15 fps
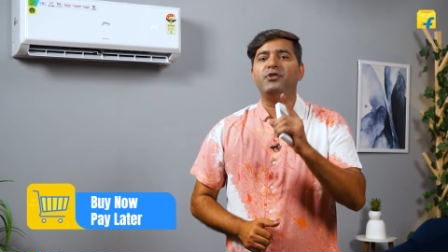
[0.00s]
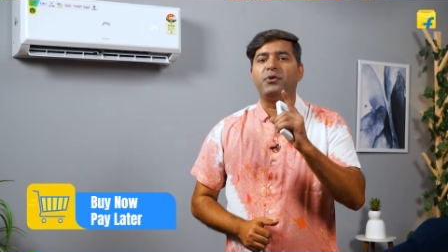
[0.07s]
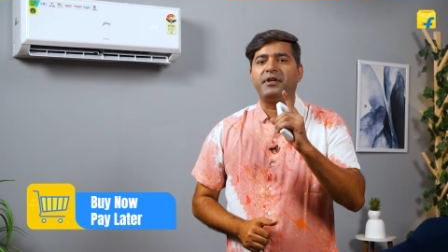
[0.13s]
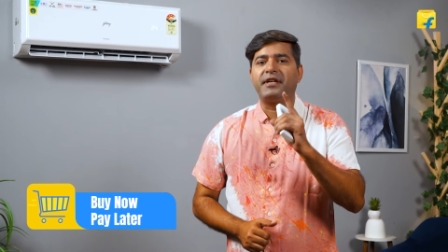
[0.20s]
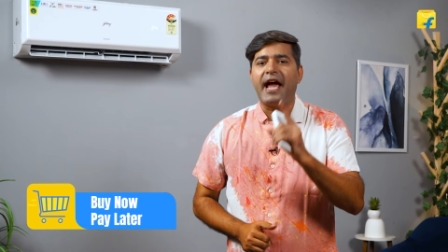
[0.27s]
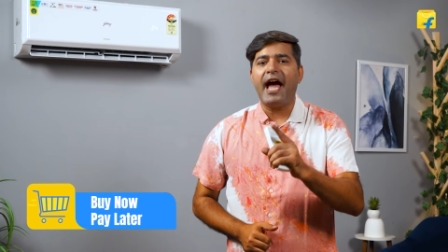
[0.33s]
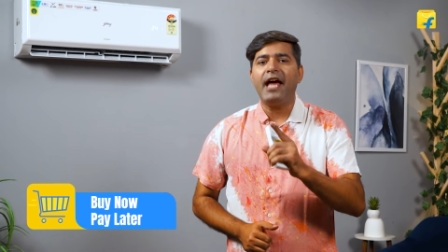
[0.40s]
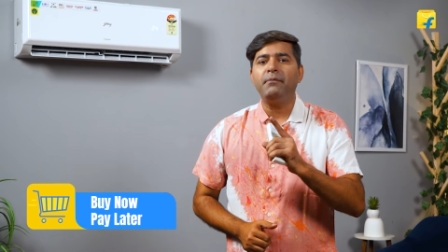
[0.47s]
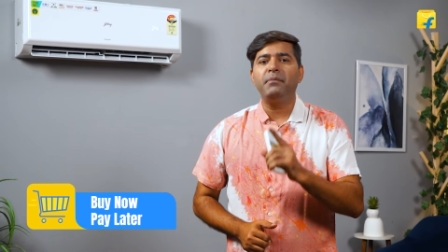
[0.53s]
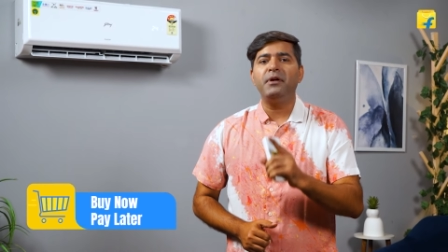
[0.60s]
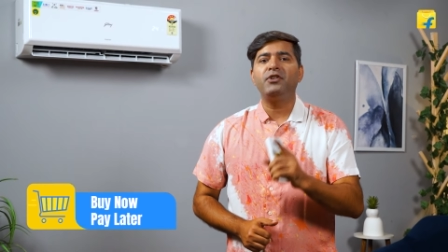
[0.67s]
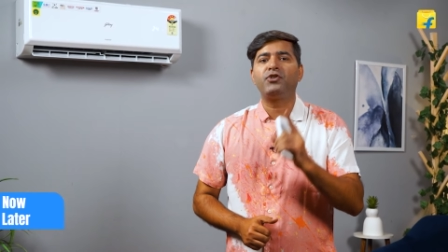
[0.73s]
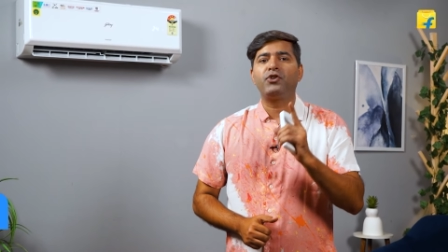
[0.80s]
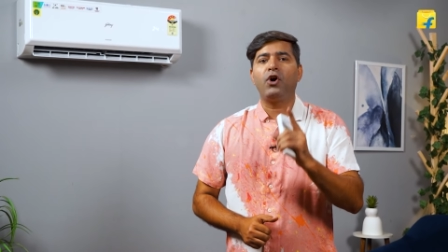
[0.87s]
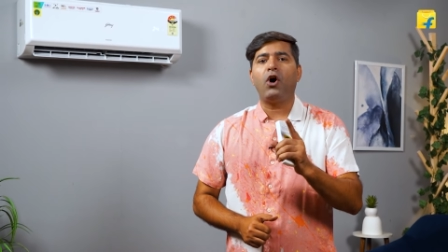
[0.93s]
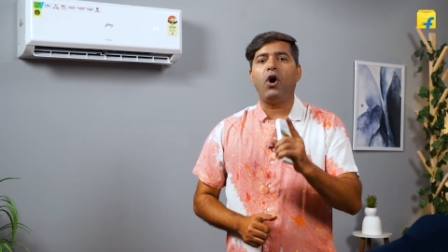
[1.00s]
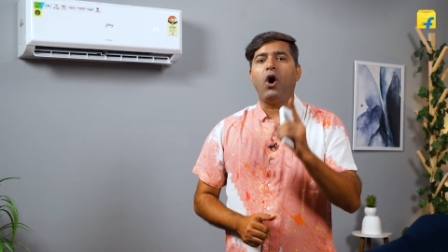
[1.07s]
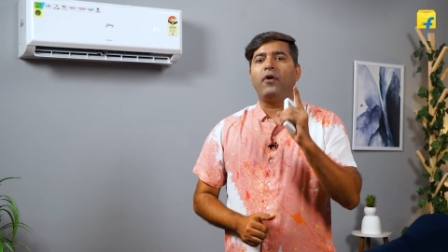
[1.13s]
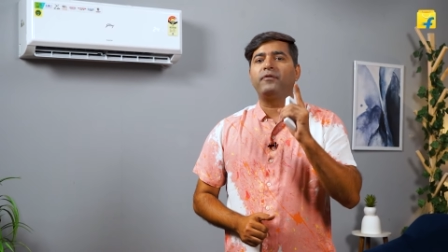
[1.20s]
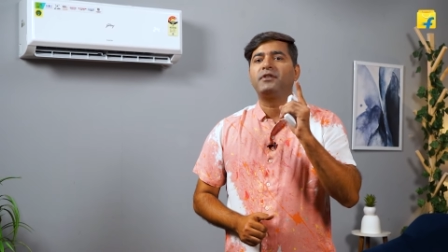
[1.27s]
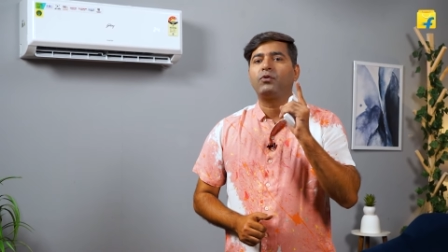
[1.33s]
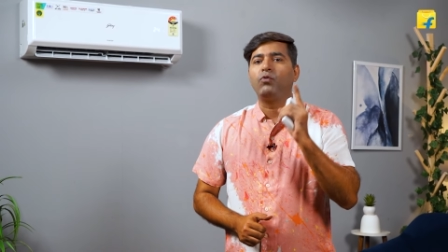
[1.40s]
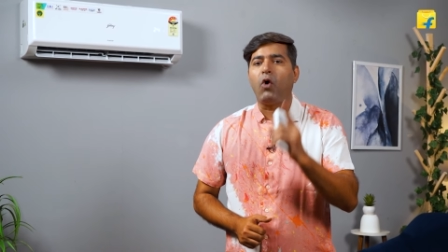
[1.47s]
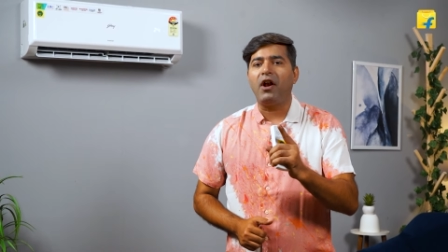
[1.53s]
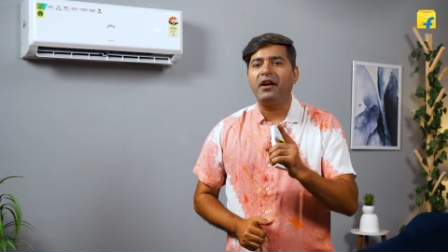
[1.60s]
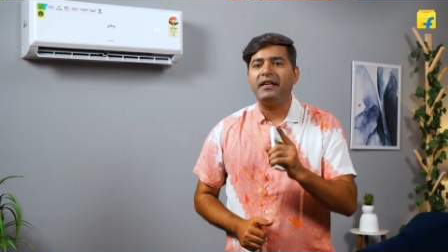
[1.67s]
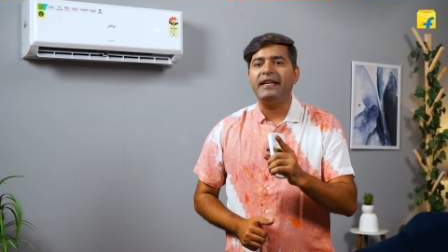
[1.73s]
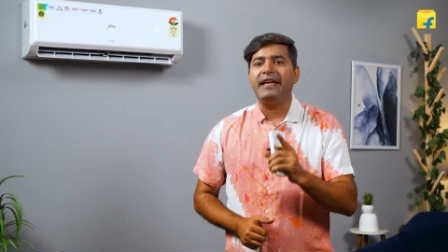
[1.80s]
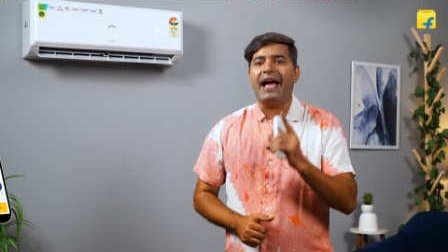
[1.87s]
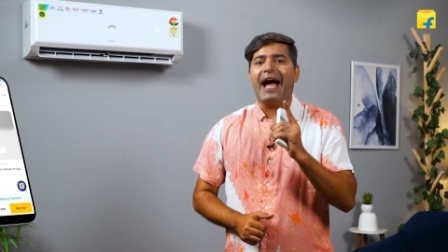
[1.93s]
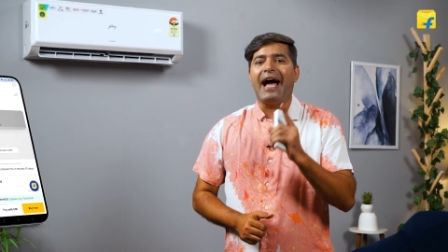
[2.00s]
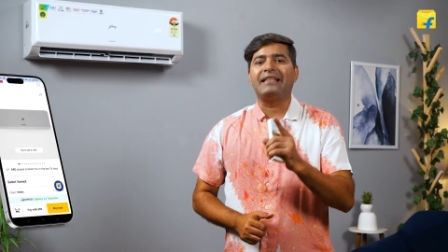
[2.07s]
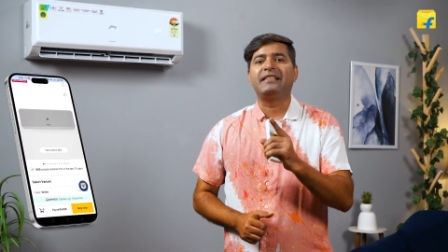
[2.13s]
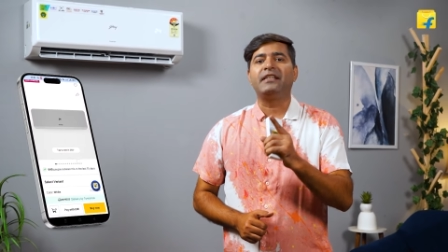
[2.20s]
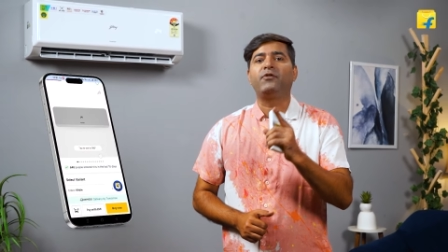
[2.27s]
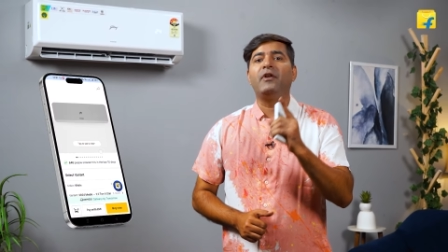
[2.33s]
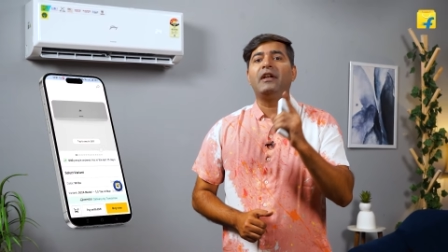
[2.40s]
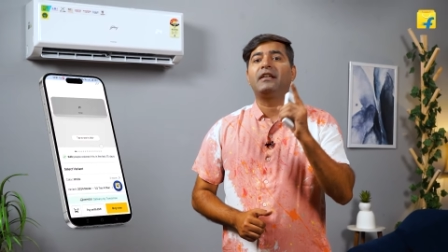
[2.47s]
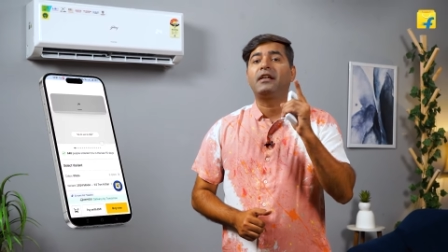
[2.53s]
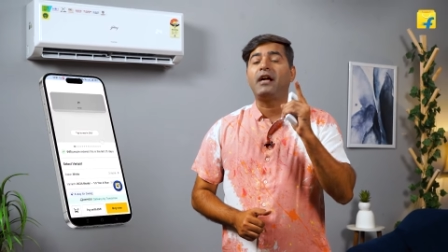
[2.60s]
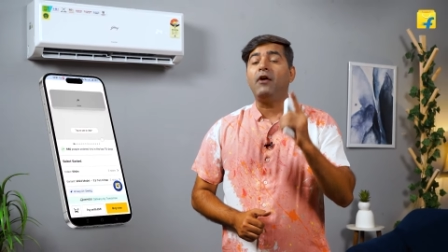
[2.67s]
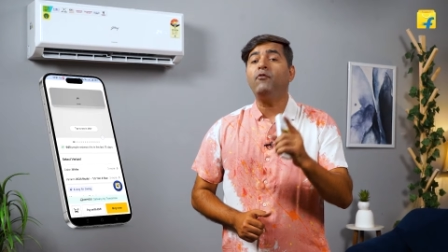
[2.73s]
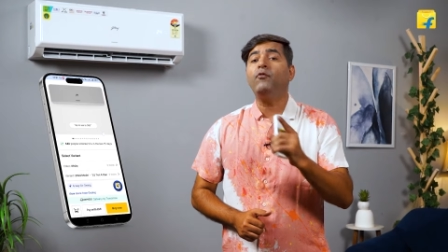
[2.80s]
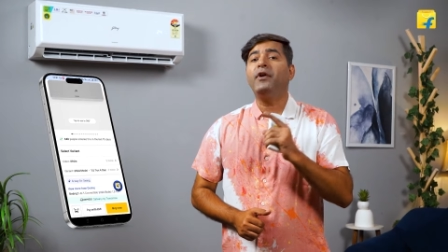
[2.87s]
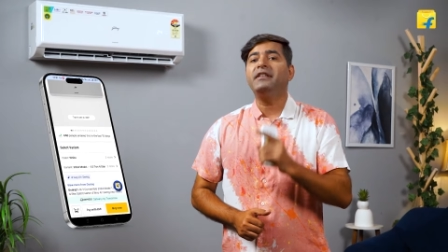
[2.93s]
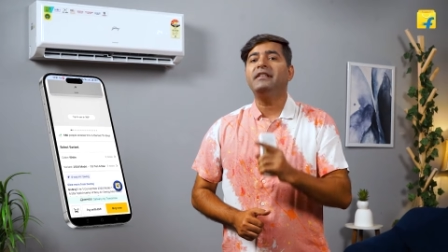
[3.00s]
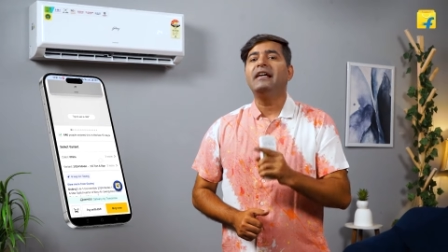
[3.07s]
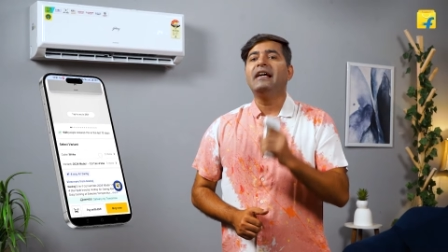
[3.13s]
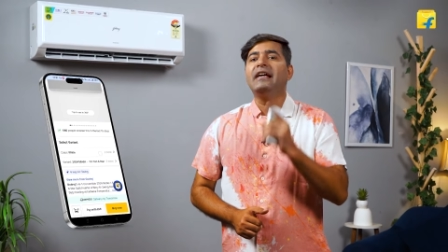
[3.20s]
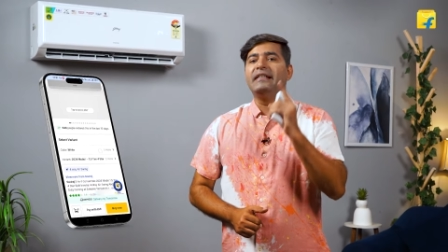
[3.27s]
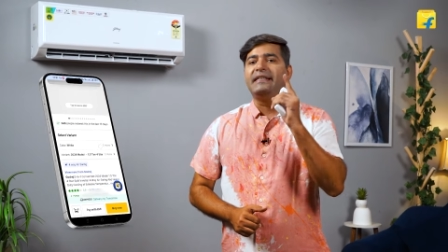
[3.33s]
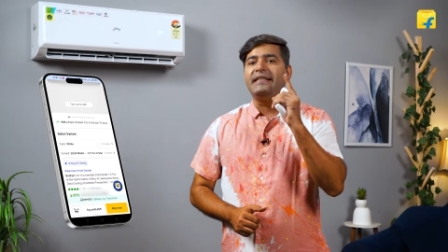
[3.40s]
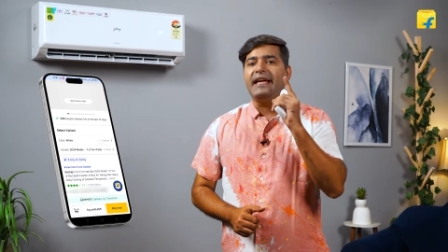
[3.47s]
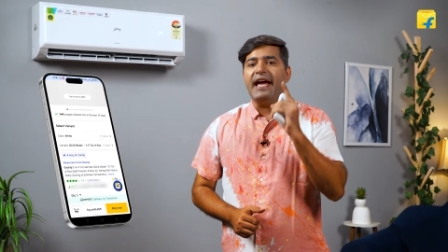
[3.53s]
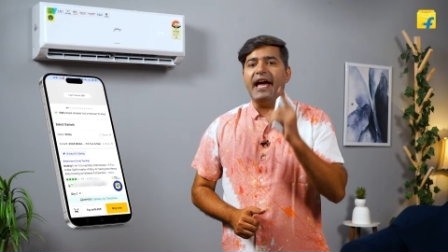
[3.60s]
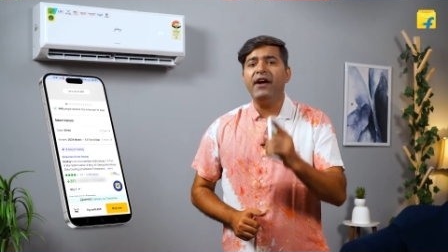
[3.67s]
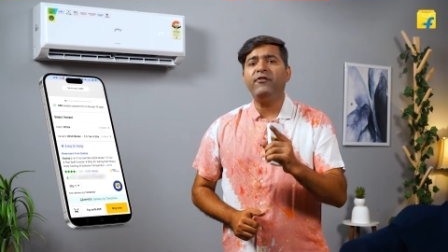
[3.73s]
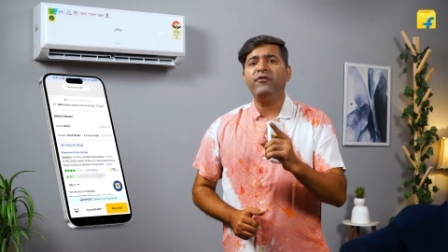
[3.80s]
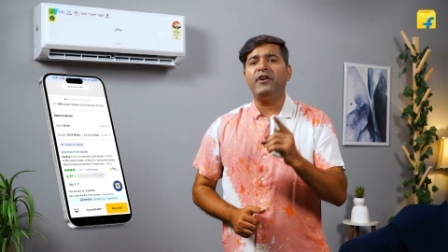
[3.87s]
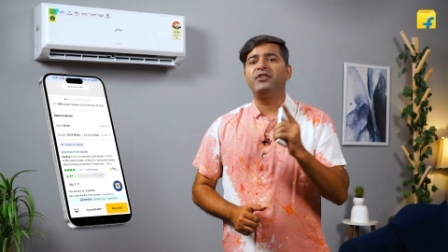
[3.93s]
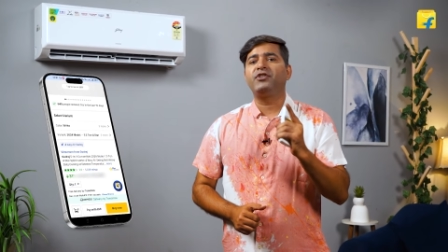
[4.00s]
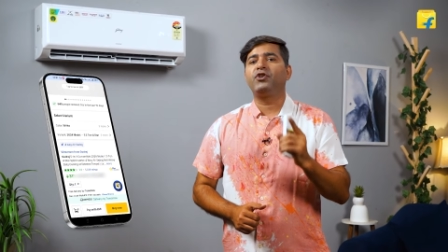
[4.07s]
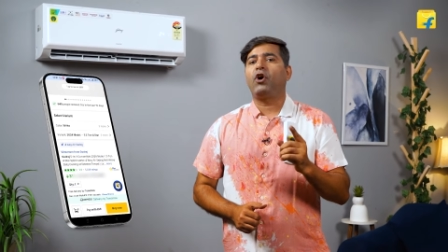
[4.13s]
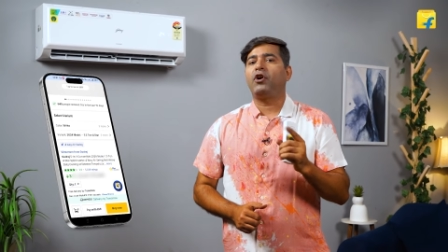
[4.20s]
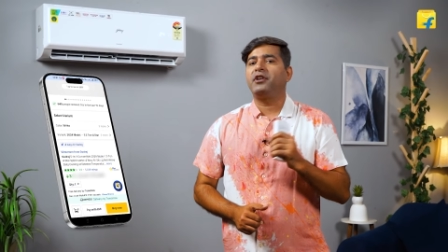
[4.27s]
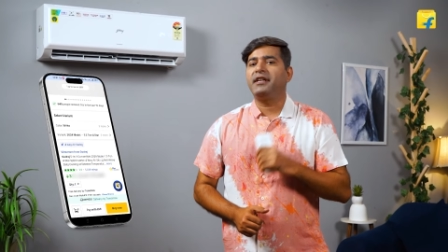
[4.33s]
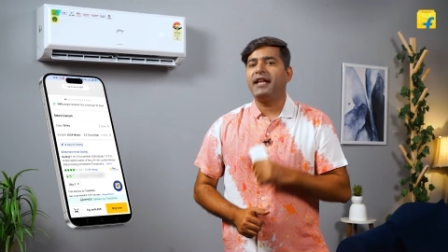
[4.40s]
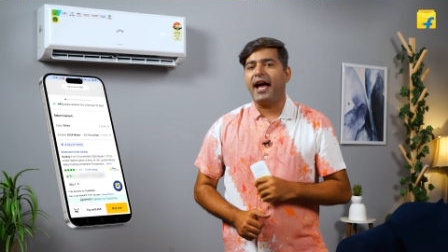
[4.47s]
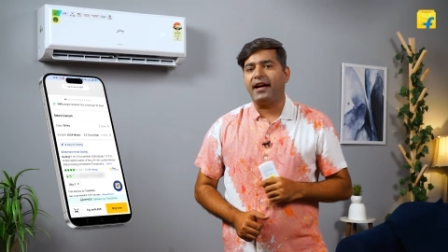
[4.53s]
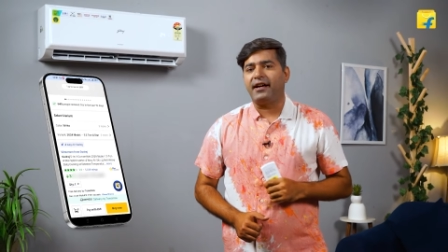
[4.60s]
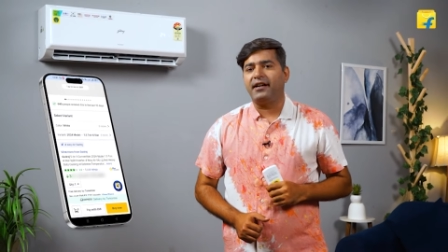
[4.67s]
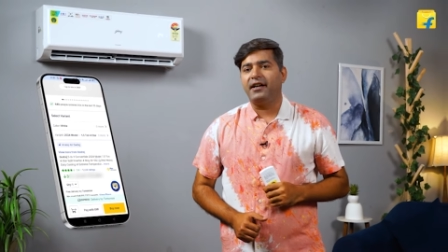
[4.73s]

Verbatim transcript: you can be sure of the quality as it will come with the F is Assured tag.